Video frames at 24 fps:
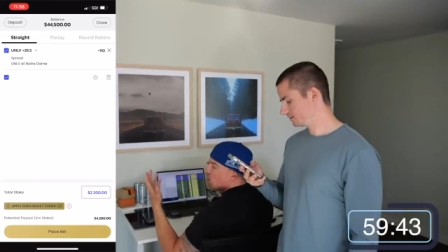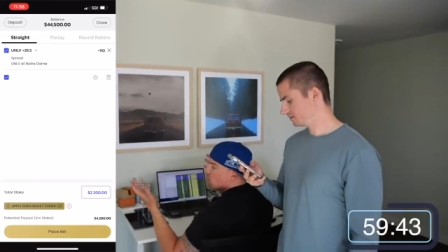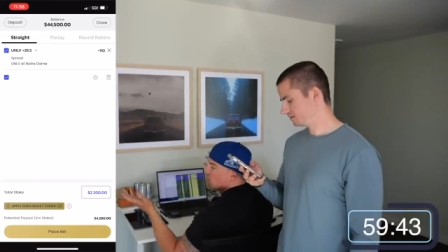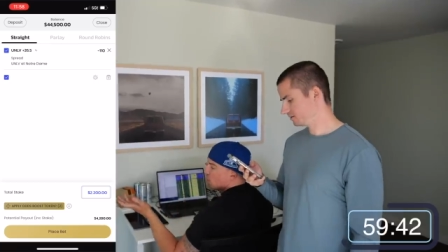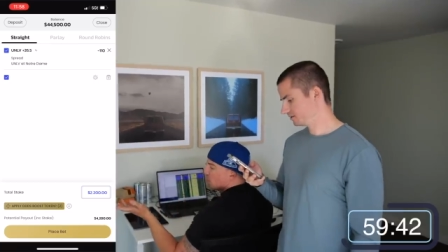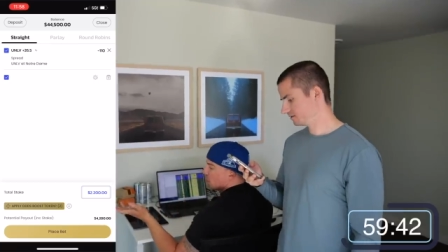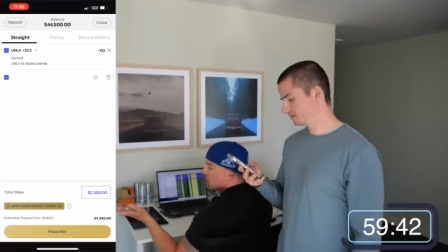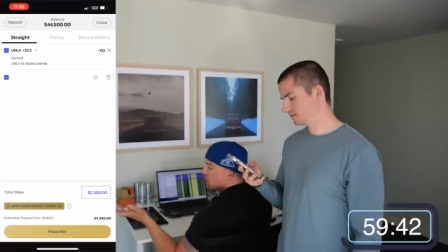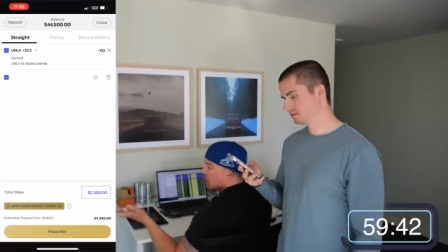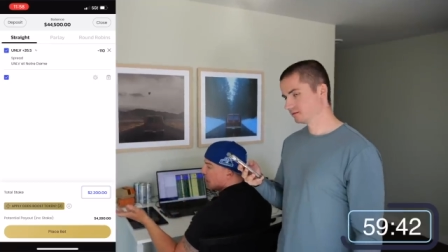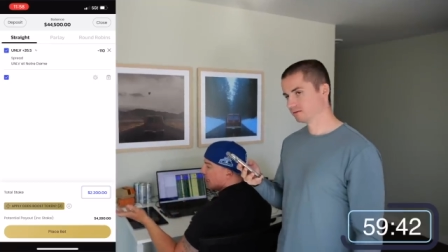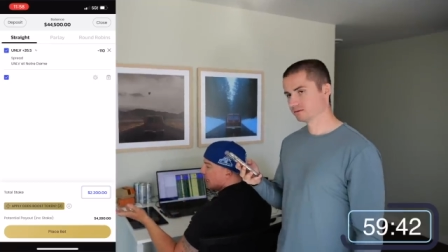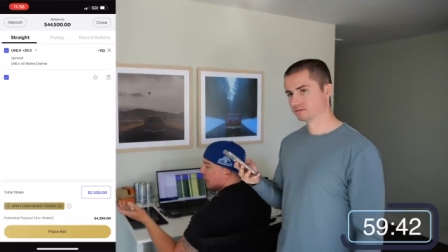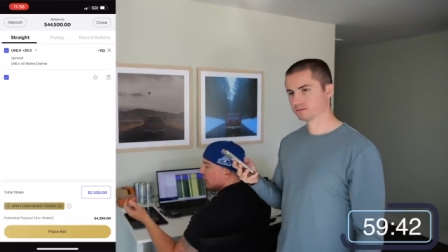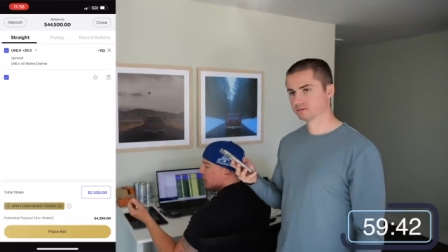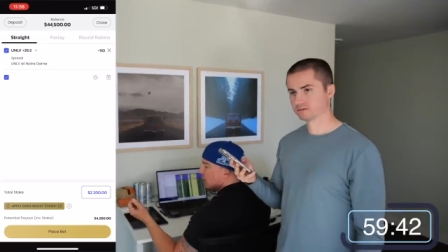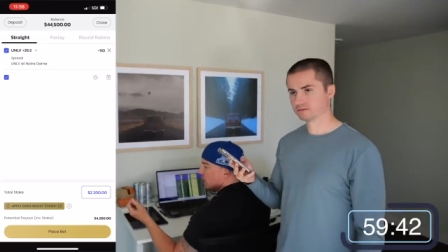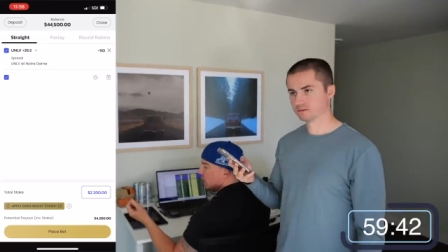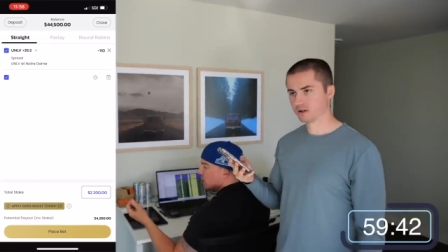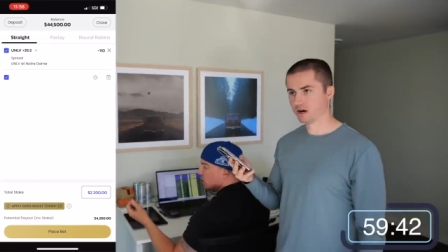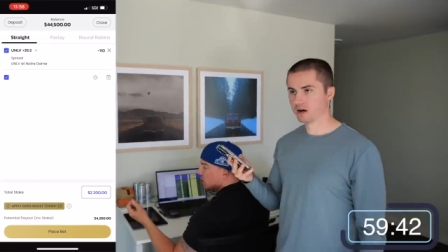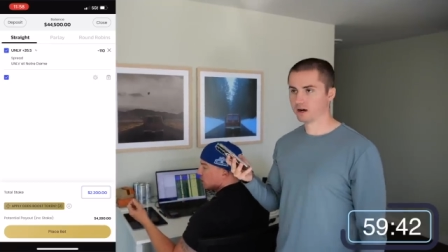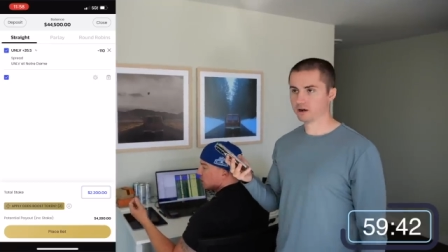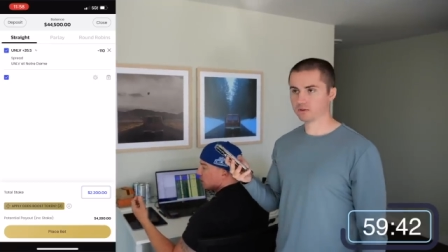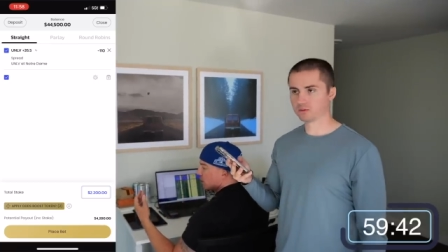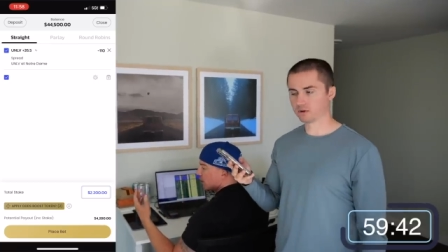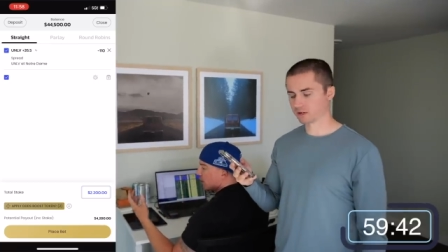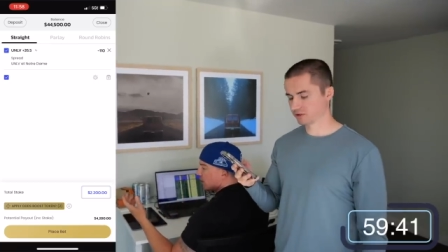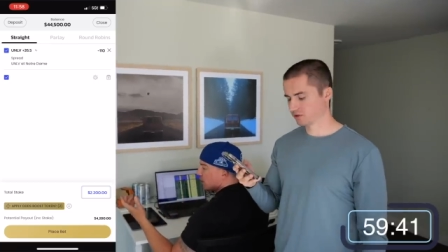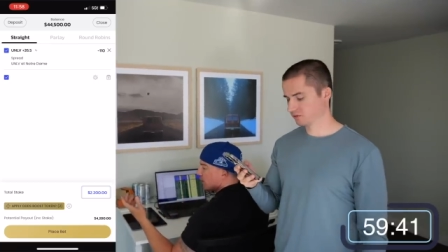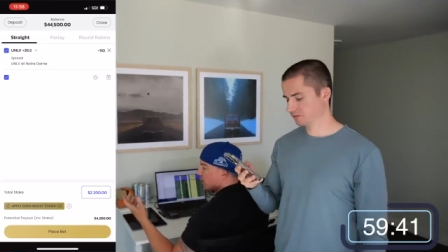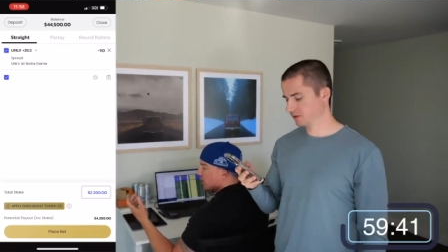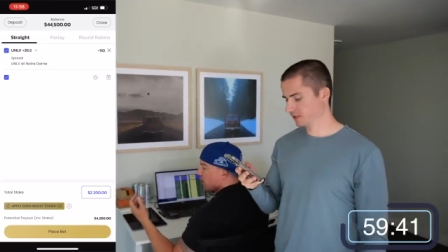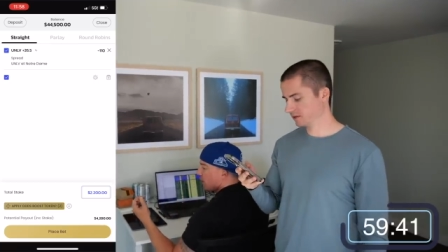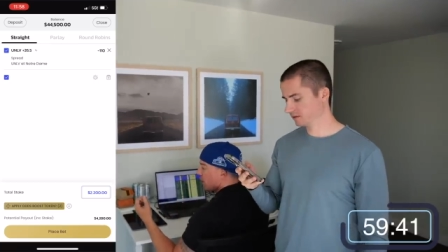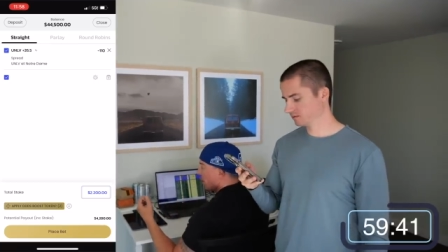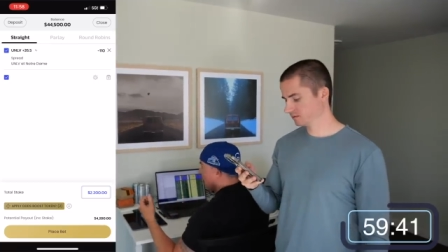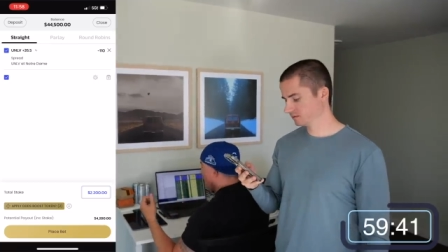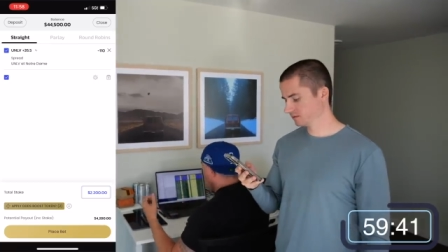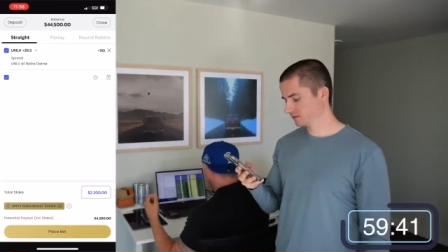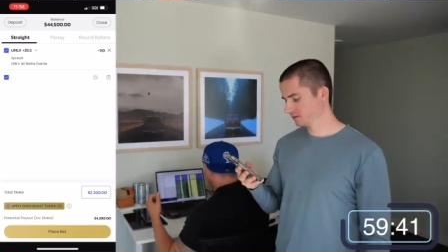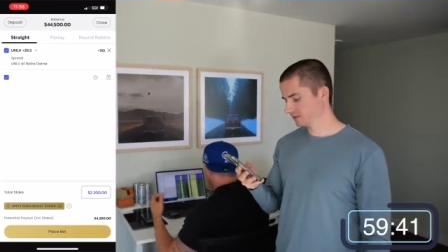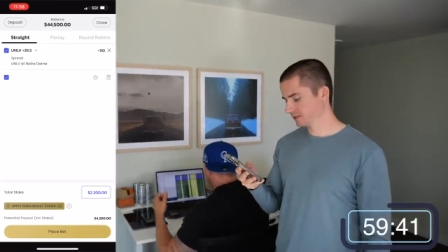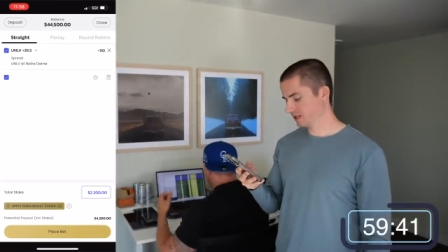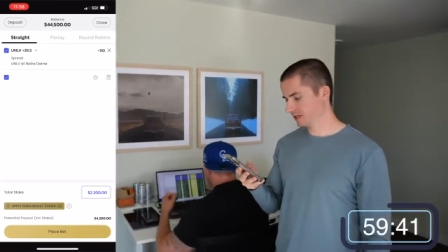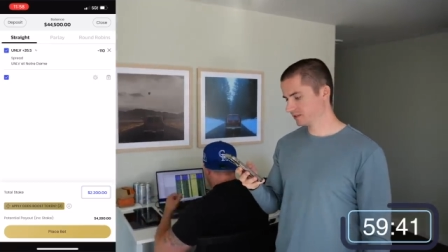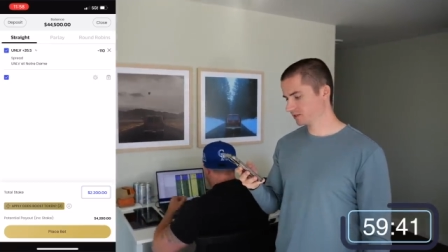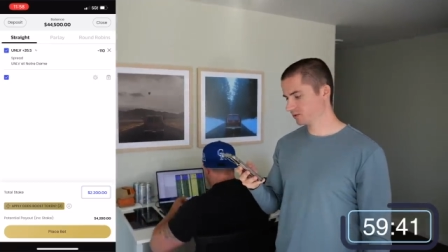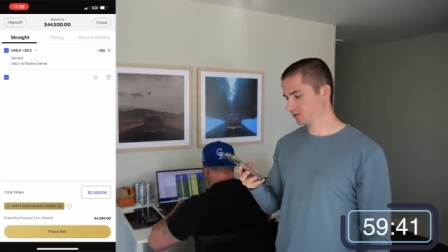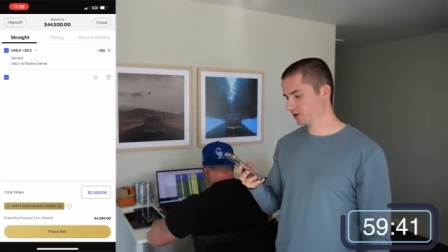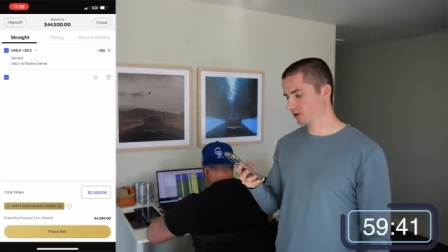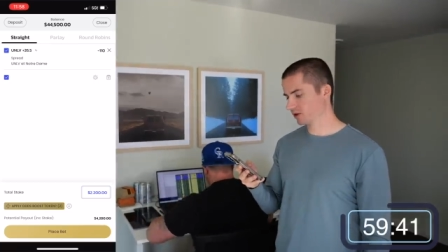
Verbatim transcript: overplayed. There's right, definitely value. Yeah, so